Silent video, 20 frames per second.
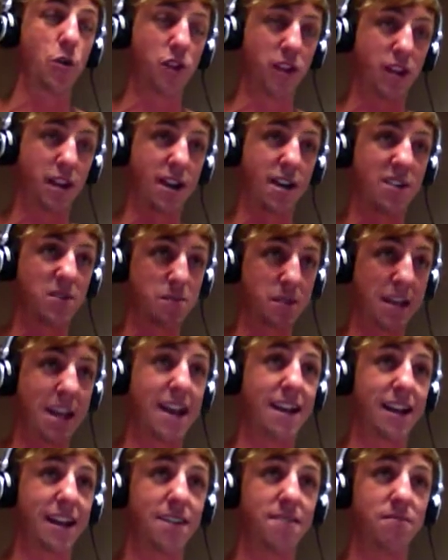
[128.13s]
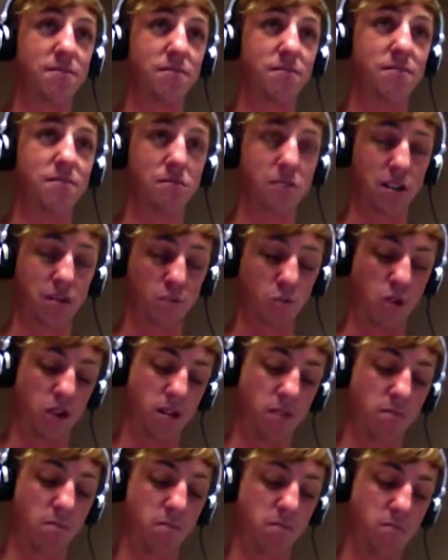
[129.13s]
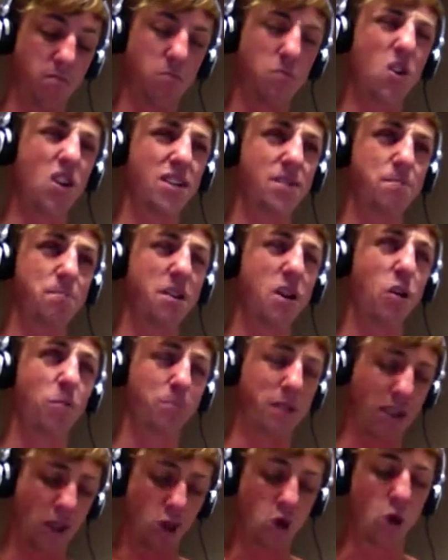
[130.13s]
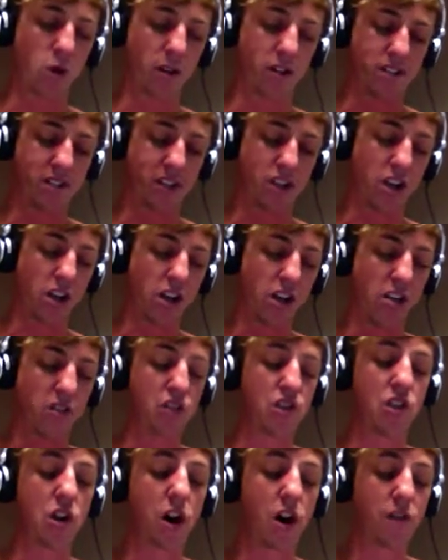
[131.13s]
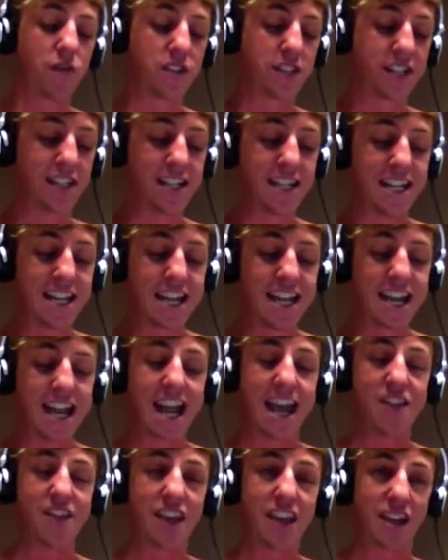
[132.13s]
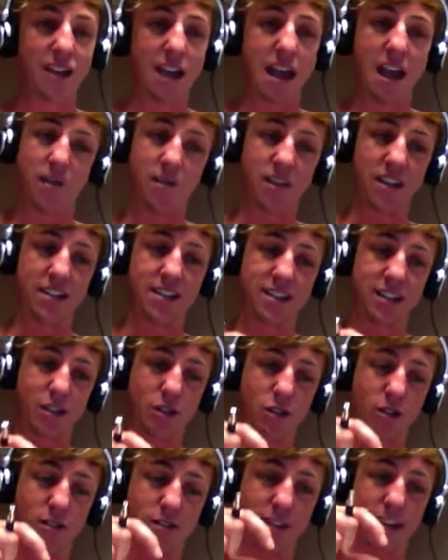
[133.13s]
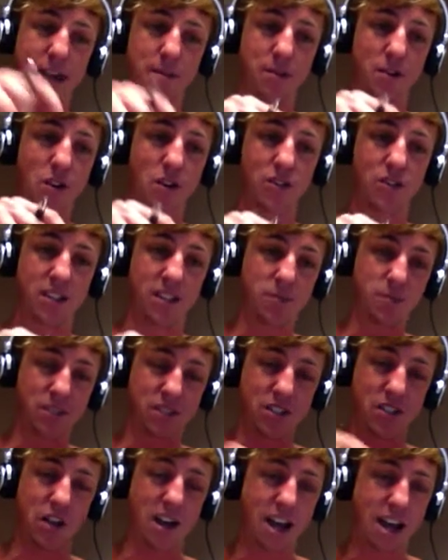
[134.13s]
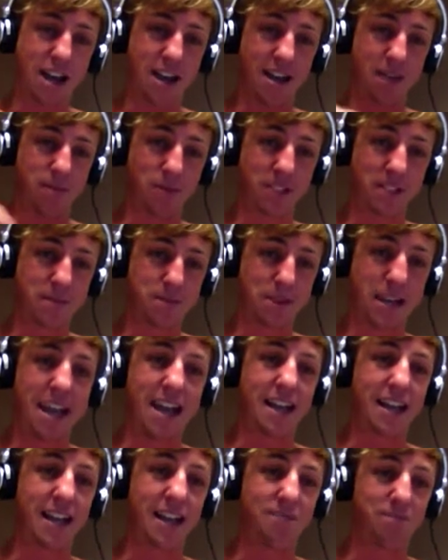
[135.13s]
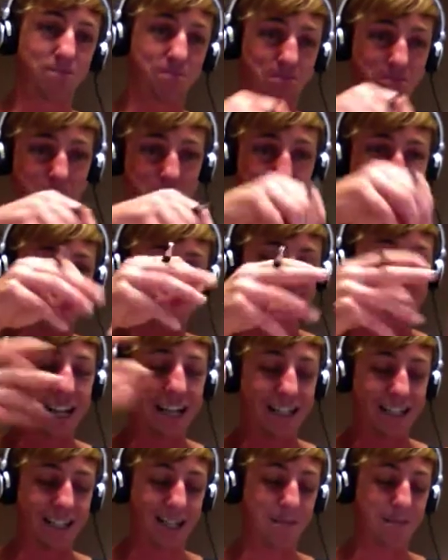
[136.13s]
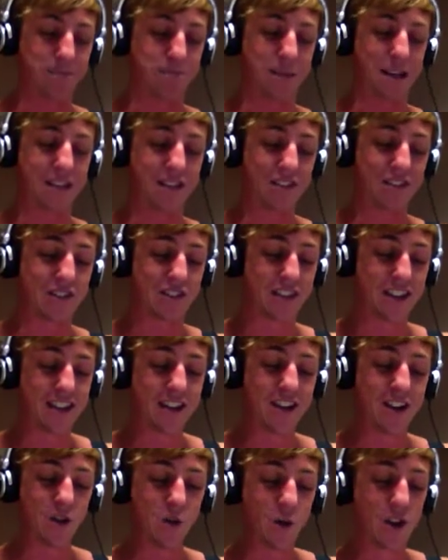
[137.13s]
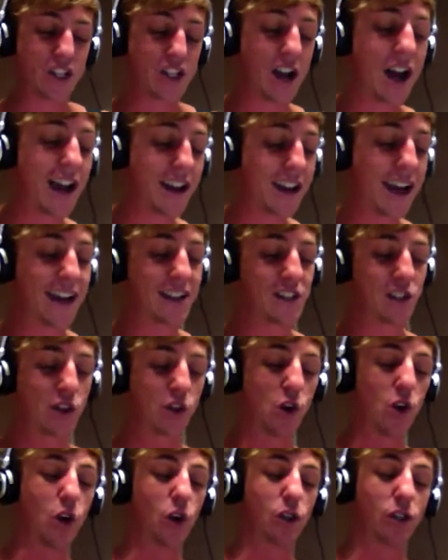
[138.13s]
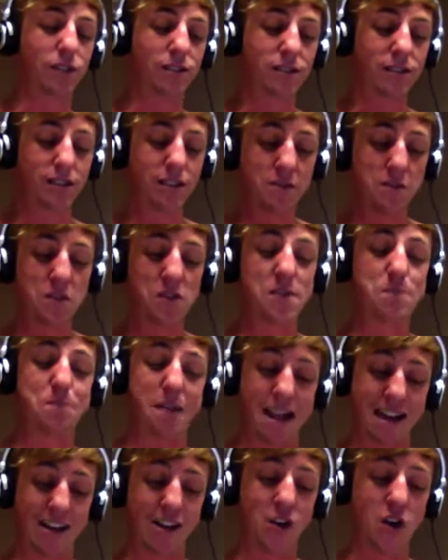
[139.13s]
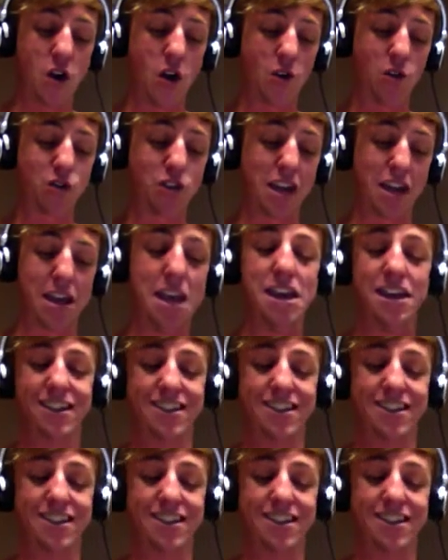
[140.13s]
the spaghetti, well, it doesn't melt, but it cooks and, you know, goes soft. And there you have these little cabanossis with spaghetti dangly bits, which I like to call spaghetti.